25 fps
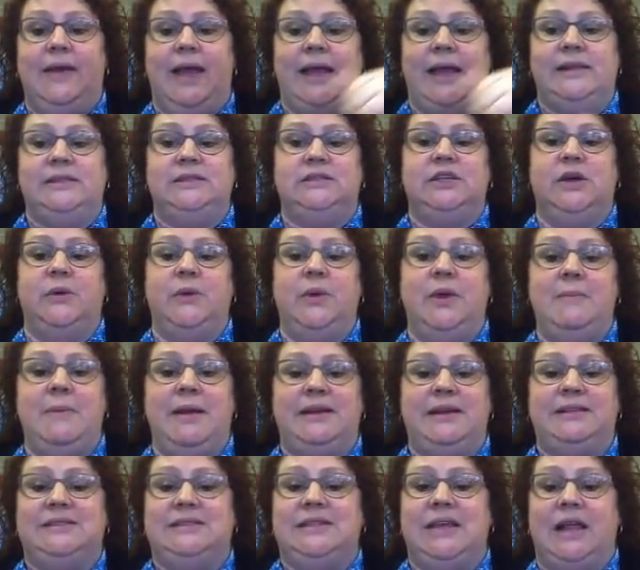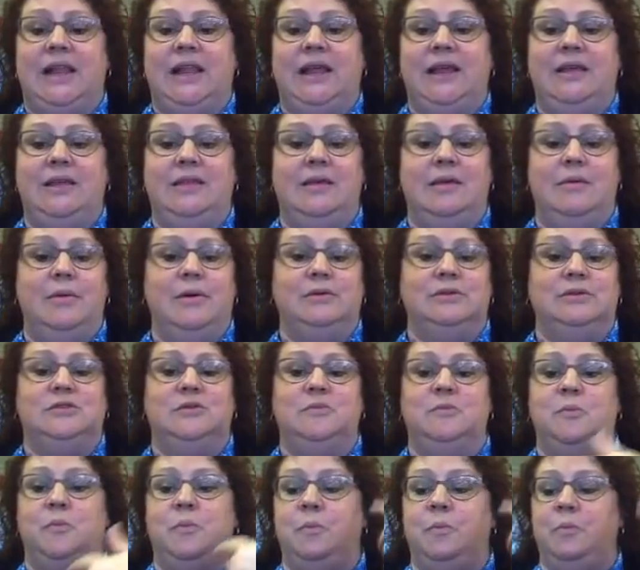And so he makes Delhi the most
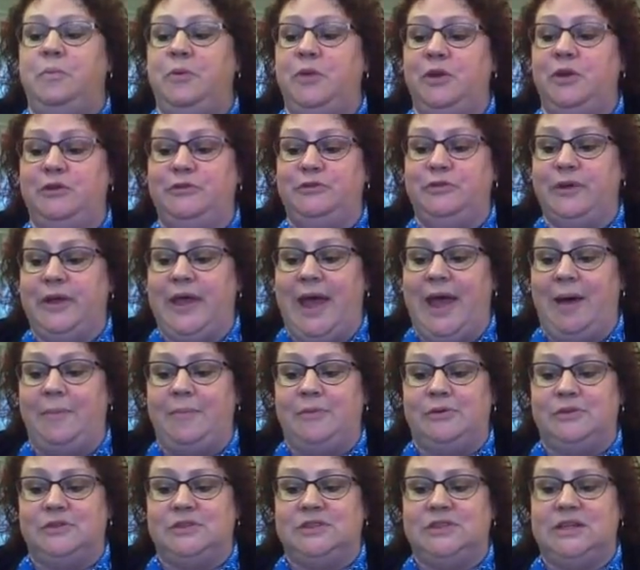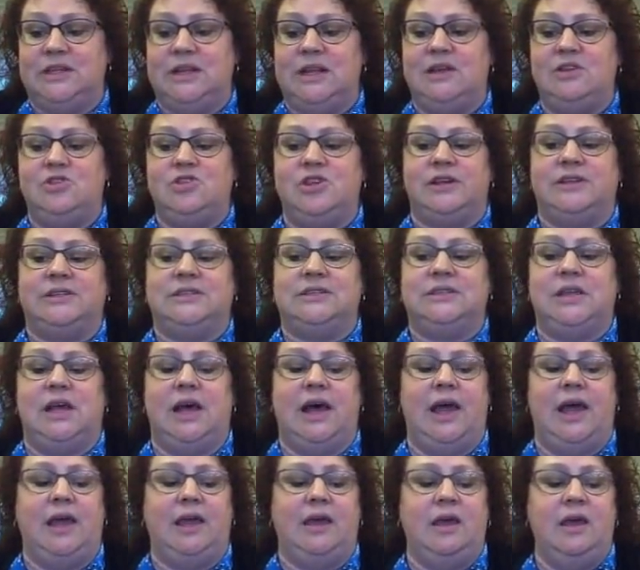beautiful capital city, just
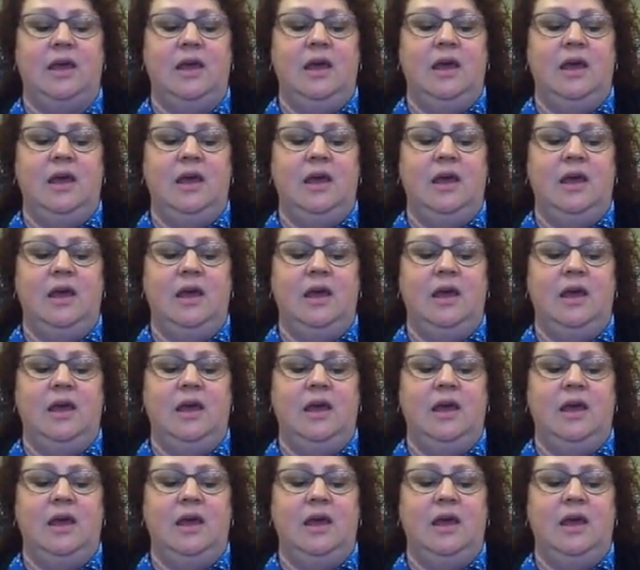like